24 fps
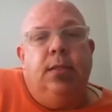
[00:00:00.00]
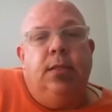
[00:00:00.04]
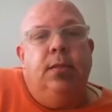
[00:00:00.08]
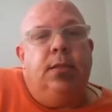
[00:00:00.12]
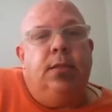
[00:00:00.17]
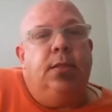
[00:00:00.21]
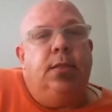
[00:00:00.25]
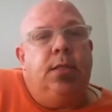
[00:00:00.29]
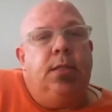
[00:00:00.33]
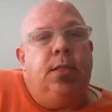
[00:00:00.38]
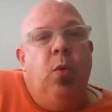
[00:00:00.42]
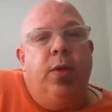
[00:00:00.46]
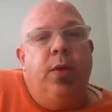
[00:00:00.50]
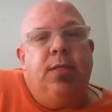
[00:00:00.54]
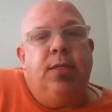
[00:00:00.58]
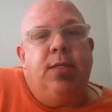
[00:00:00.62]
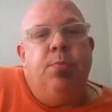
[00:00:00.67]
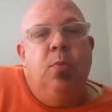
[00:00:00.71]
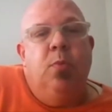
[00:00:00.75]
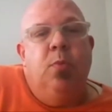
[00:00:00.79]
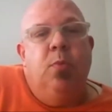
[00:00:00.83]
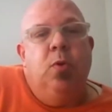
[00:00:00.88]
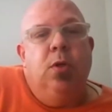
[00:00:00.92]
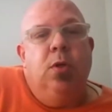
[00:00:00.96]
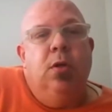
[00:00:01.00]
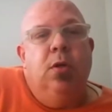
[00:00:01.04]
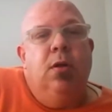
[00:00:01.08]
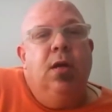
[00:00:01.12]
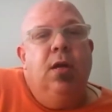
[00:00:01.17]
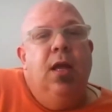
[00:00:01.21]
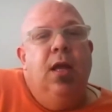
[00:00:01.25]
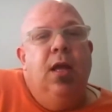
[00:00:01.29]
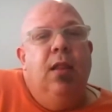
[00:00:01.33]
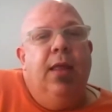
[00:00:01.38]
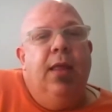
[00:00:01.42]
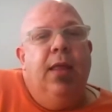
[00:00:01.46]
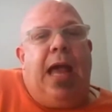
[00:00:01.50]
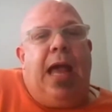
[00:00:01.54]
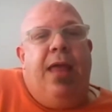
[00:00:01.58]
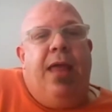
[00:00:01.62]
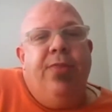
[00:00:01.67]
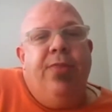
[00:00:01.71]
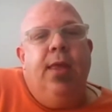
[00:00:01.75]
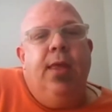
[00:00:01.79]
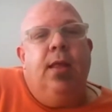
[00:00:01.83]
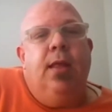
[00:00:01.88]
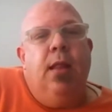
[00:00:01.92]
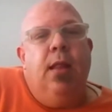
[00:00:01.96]
So it's more like, I
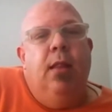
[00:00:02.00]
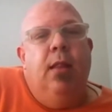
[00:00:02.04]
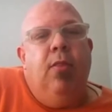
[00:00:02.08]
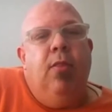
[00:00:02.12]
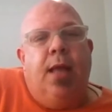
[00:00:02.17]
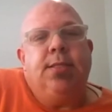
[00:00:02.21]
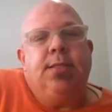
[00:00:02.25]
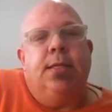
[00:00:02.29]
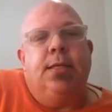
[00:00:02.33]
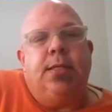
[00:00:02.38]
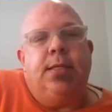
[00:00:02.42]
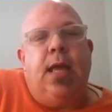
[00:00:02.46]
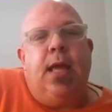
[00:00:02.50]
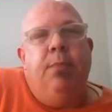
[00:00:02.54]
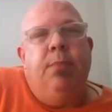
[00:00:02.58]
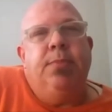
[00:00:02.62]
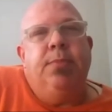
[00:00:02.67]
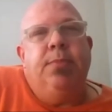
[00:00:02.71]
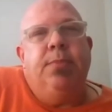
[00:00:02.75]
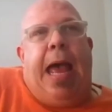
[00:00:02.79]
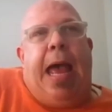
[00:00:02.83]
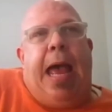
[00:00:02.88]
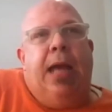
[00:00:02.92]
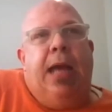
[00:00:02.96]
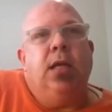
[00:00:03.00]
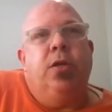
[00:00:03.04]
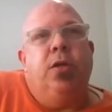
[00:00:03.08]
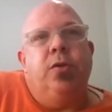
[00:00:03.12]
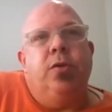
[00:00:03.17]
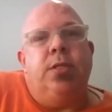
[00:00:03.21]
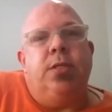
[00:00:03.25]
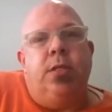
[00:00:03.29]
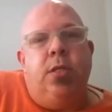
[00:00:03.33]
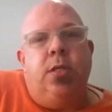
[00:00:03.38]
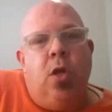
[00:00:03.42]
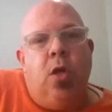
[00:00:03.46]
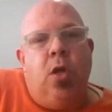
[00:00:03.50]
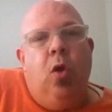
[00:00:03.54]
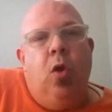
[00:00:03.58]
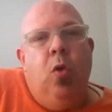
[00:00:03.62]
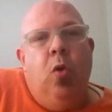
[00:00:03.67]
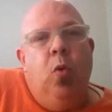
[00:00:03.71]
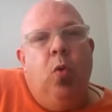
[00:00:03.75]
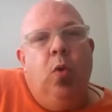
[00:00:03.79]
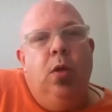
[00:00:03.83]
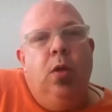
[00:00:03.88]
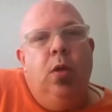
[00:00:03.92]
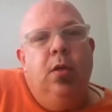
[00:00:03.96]
think lots of times actors
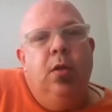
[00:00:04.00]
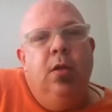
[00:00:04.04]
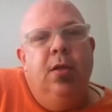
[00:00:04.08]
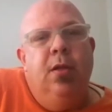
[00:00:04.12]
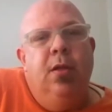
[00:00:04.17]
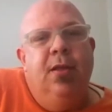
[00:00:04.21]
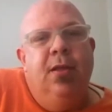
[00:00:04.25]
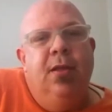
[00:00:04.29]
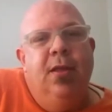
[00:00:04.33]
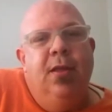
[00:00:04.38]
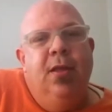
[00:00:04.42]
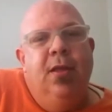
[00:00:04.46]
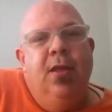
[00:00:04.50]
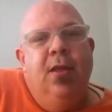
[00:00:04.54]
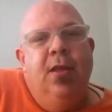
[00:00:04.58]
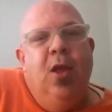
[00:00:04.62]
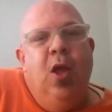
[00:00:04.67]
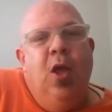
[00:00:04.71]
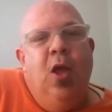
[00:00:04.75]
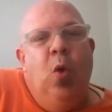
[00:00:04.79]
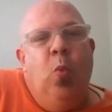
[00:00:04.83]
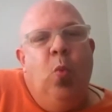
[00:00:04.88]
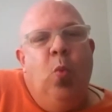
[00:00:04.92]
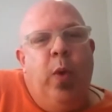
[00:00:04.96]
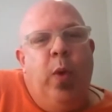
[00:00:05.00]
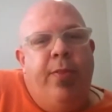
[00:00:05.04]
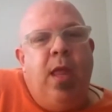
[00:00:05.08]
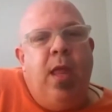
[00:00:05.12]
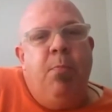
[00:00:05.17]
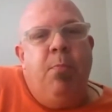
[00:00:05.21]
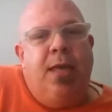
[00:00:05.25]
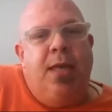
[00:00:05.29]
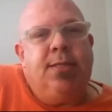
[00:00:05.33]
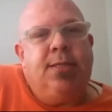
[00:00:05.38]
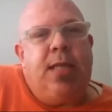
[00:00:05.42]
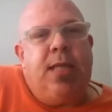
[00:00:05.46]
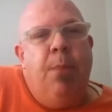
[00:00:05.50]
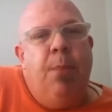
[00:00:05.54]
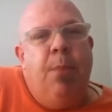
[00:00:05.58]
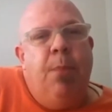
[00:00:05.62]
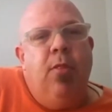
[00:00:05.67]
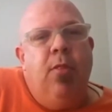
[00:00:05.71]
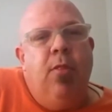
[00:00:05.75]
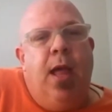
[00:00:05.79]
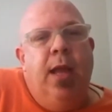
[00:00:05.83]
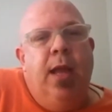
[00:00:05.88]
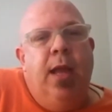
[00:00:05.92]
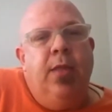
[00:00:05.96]
know when they messed up a
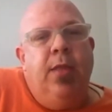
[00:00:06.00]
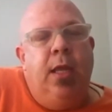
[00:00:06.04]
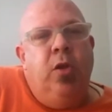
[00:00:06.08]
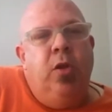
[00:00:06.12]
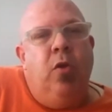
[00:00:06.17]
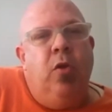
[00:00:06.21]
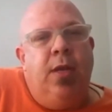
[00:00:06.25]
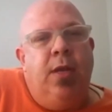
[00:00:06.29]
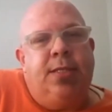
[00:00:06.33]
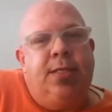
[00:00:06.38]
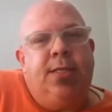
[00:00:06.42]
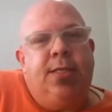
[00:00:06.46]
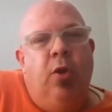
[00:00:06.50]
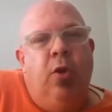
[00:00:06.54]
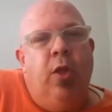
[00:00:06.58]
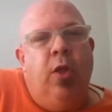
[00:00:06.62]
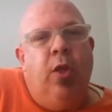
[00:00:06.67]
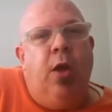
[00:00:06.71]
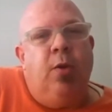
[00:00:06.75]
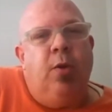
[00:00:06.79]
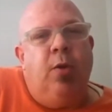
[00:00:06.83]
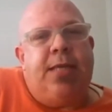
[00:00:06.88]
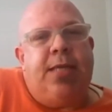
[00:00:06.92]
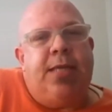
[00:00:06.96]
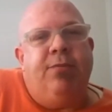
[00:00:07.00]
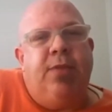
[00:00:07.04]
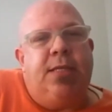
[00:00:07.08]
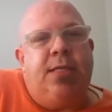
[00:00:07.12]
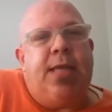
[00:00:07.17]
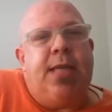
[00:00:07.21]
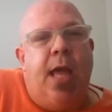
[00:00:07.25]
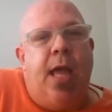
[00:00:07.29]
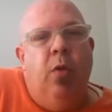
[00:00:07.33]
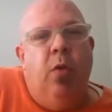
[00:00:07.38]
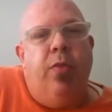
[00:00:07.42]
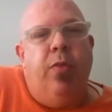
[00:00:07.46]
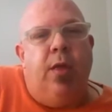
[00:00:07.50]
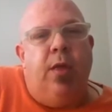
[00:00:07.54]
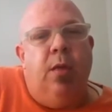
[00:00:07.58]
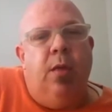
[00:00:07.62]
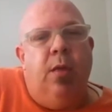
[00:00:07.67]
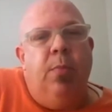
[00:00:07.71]
line that you don't necessarily always have to tell them.